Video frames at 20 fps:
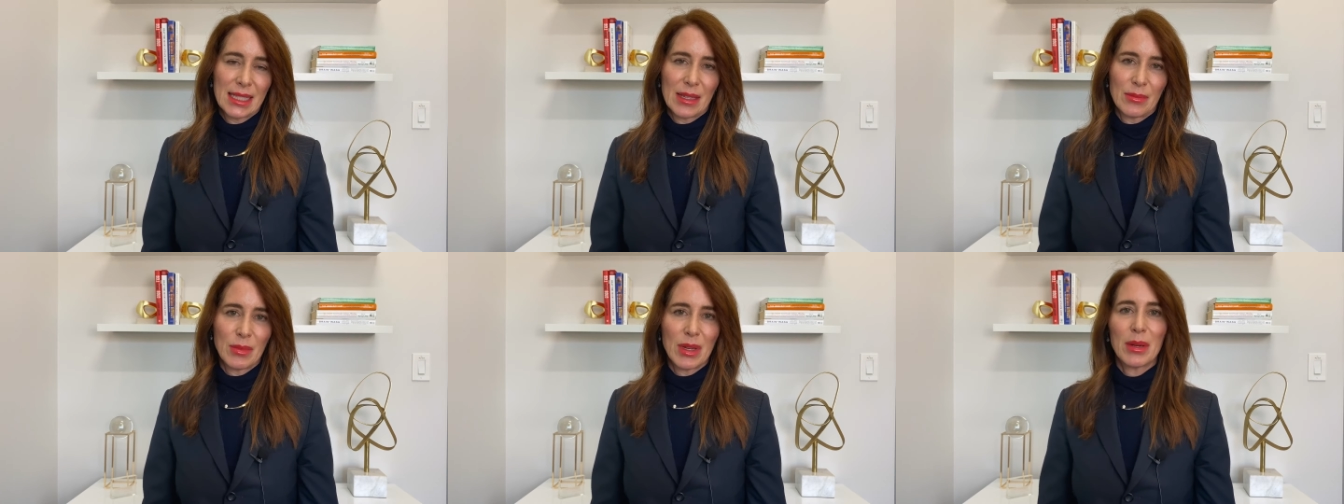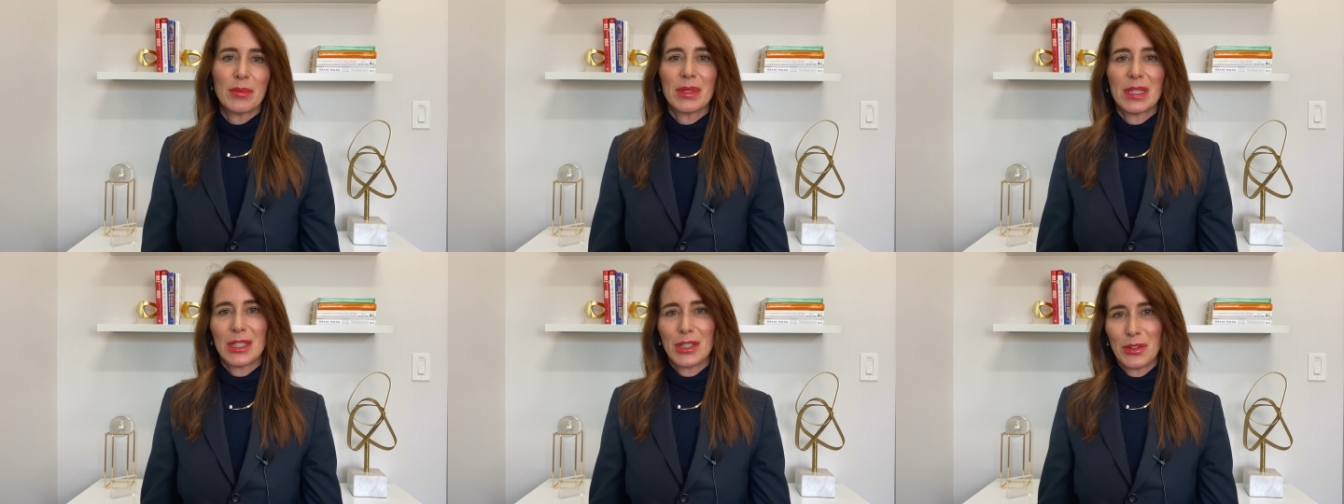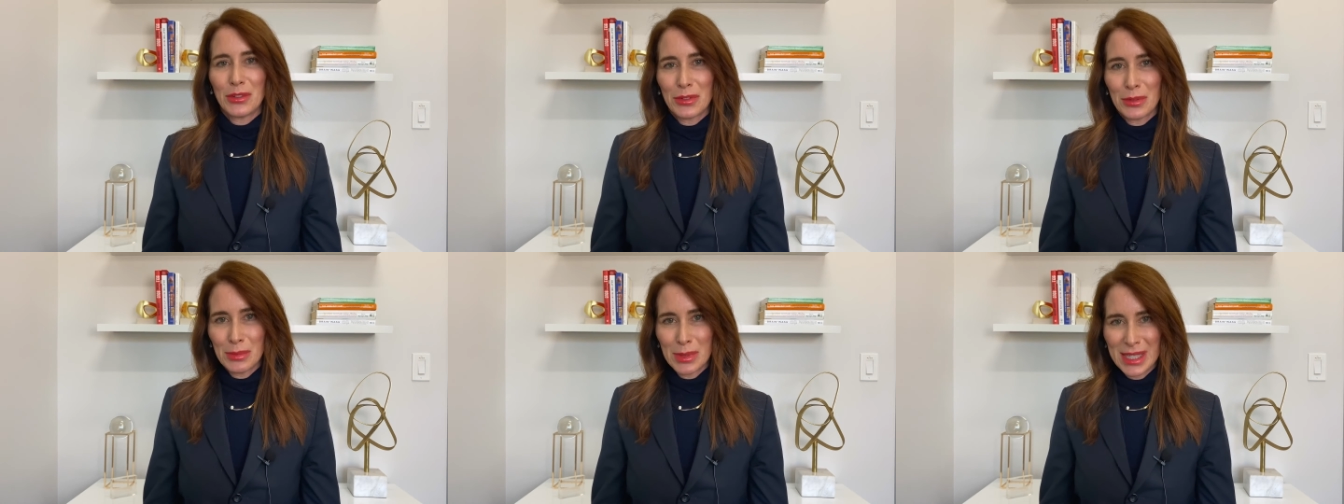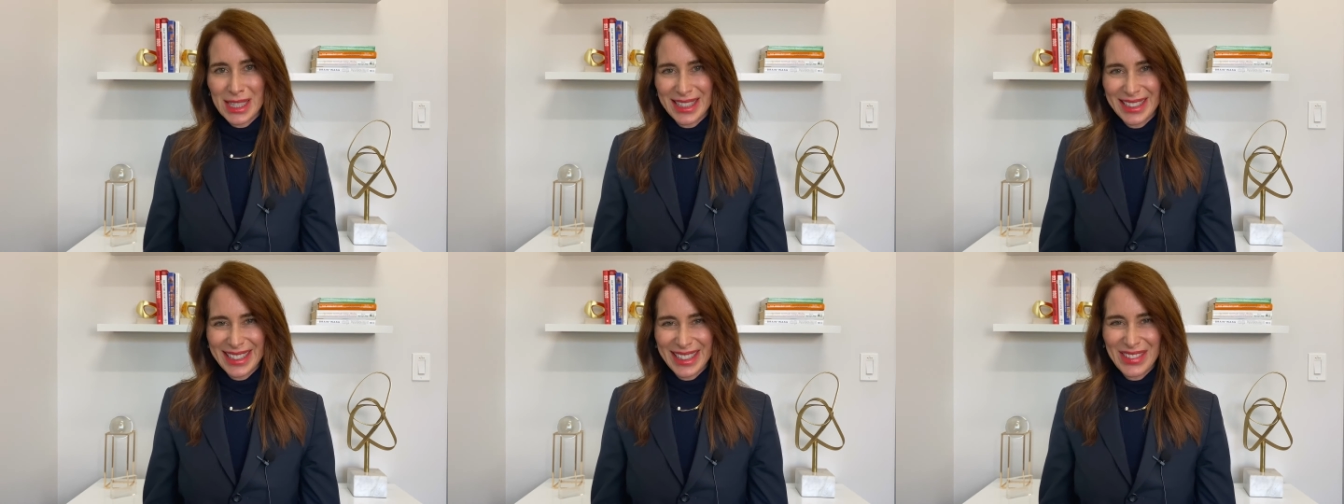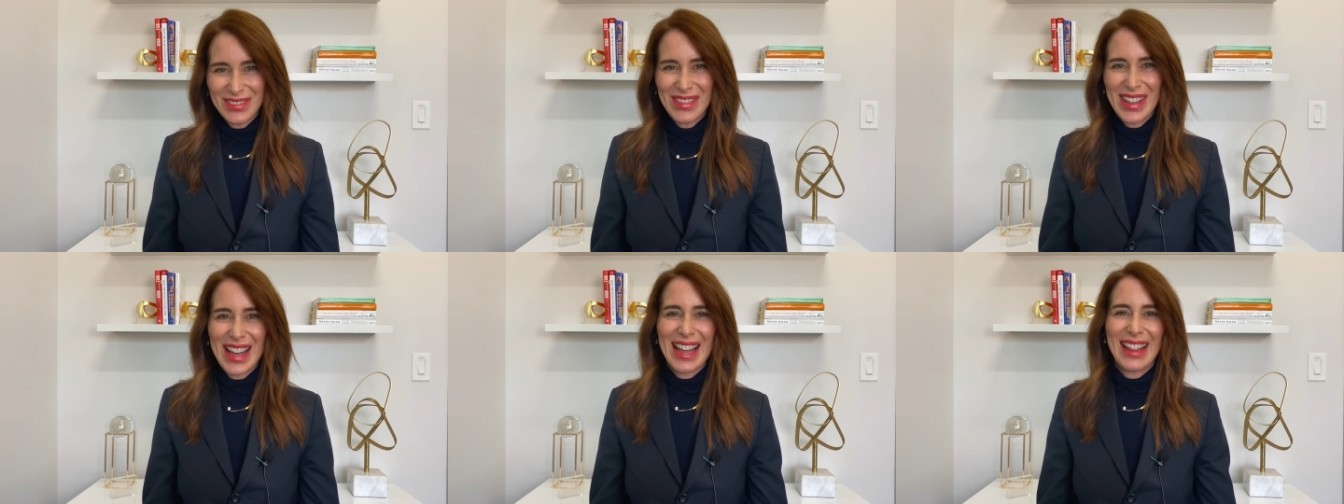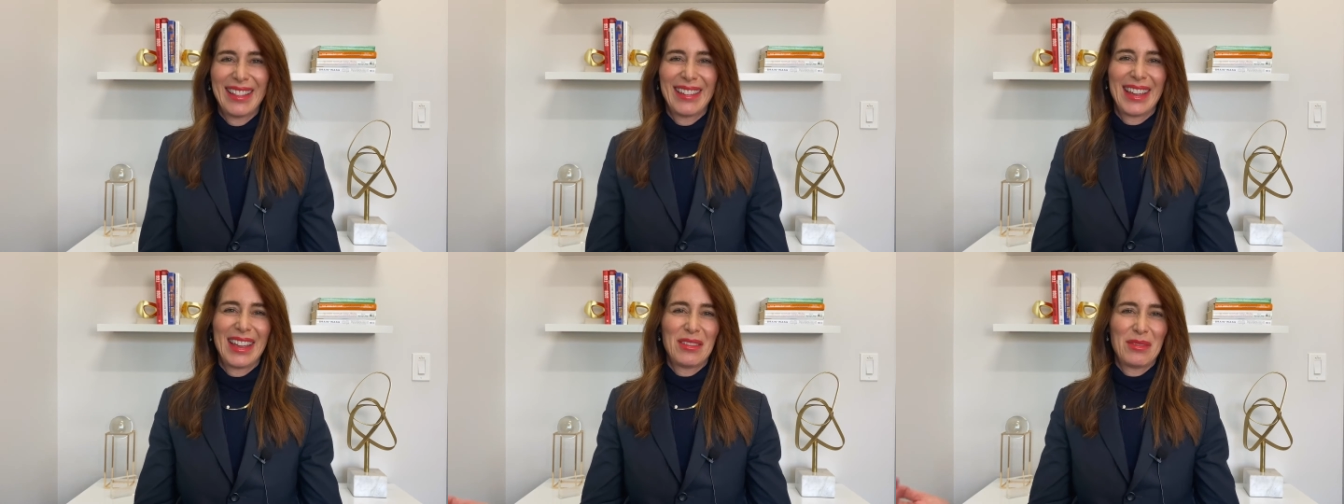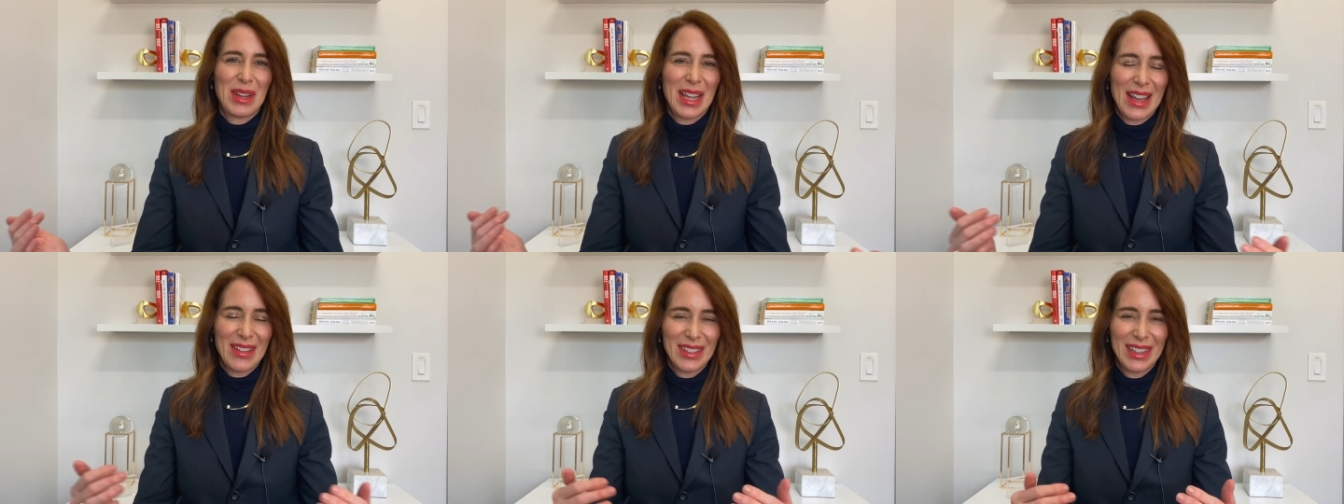I'm coming to you from Silicon Valley, and
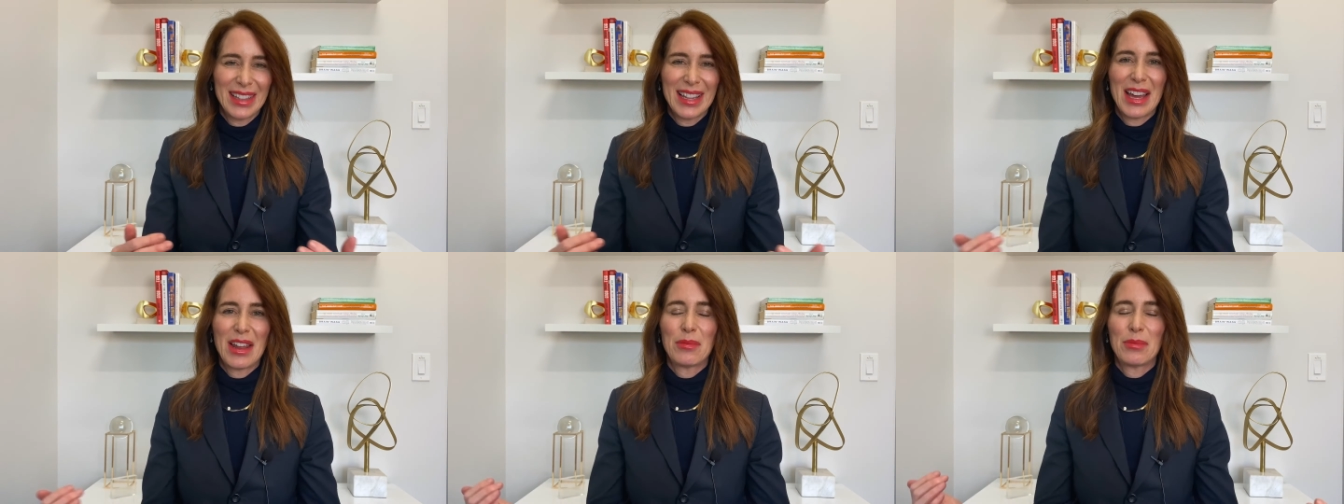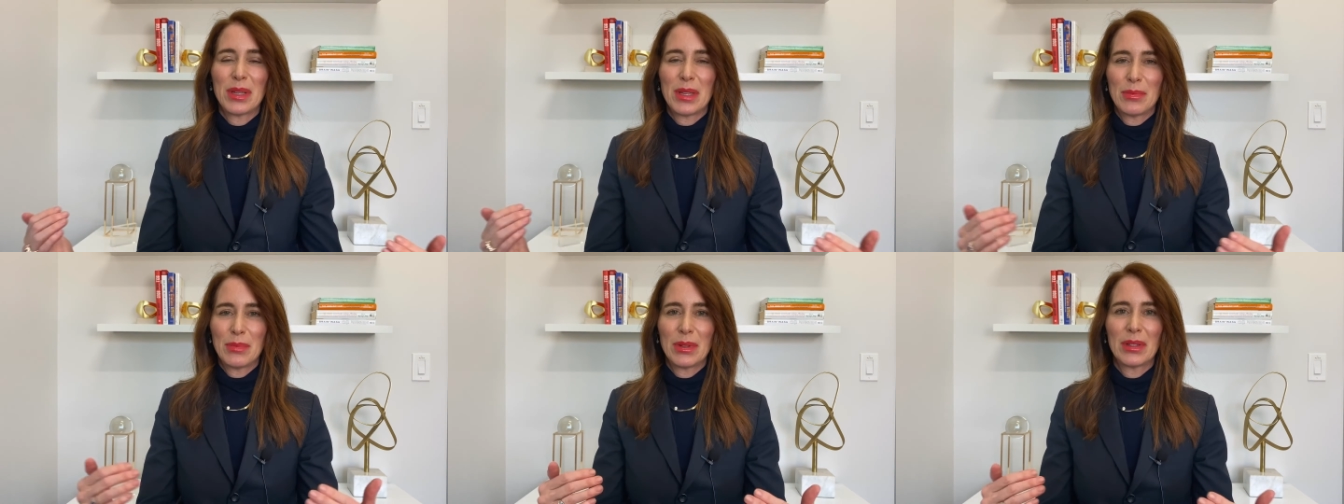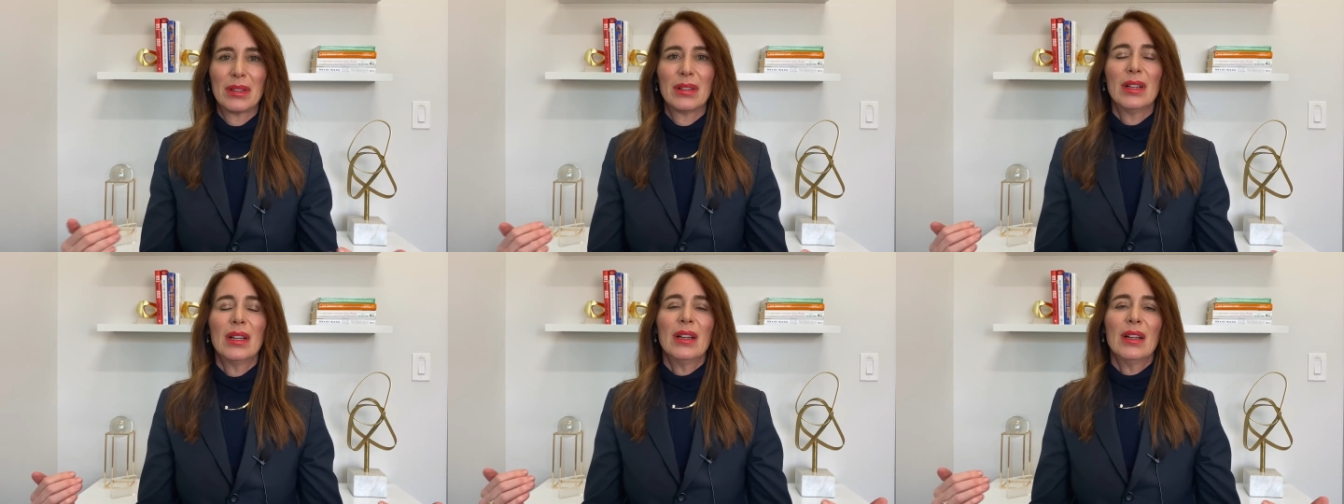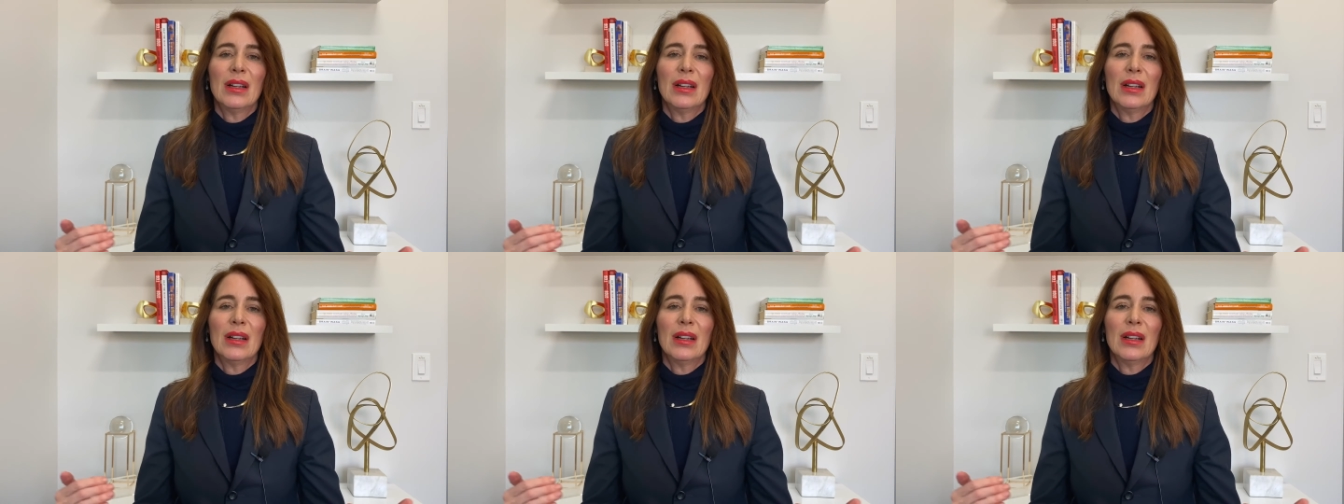we have a lot of people